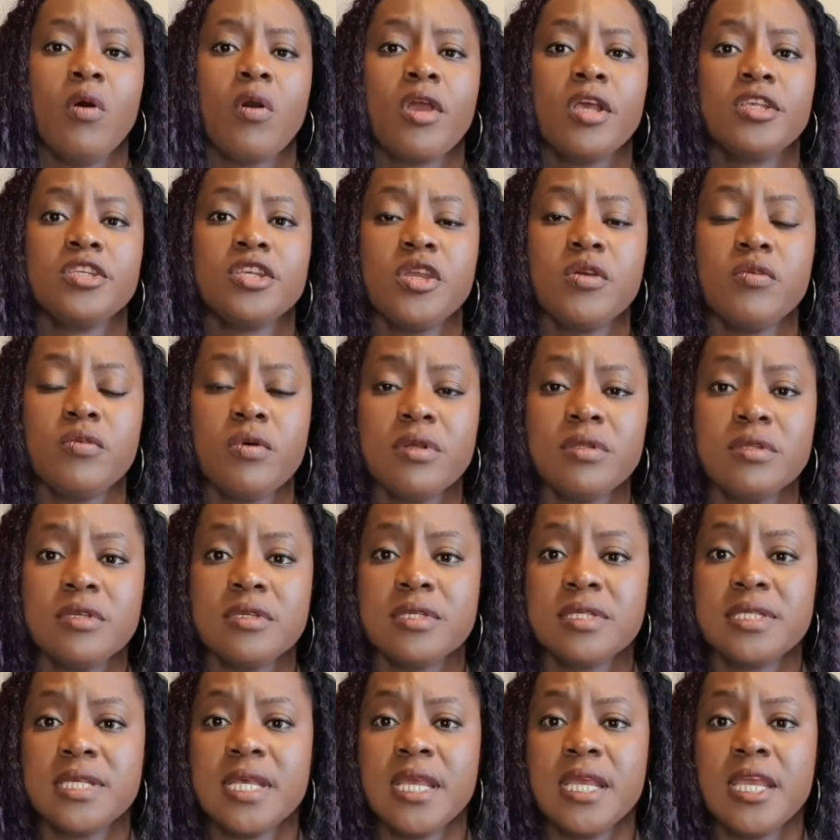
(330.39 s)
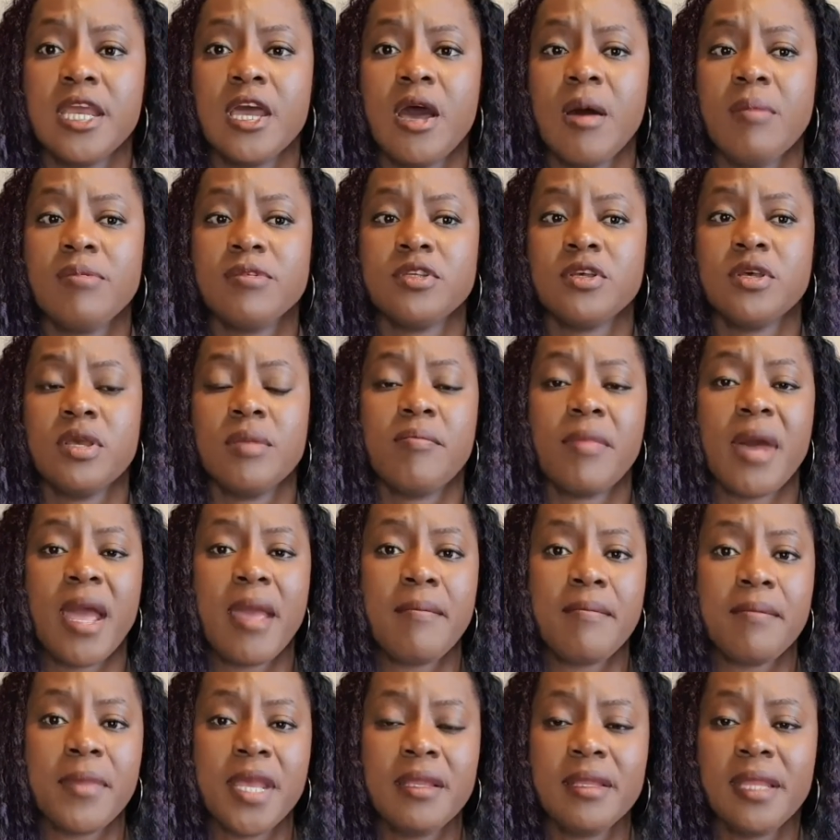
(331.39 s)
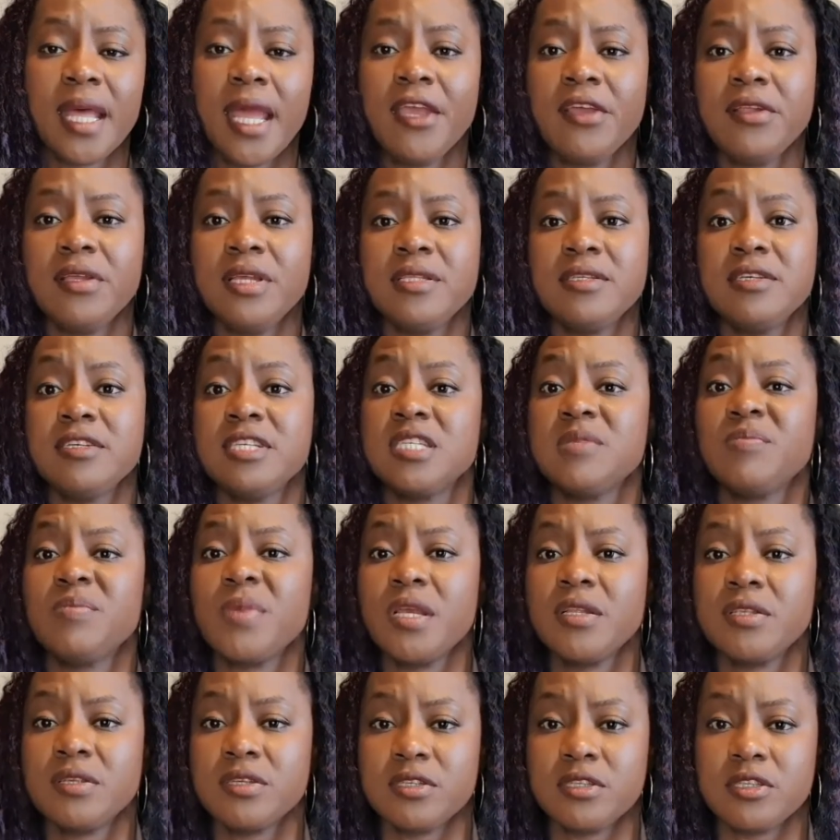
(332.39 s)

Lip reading: Okay, so you want to seek help. So it might mean that you need to speak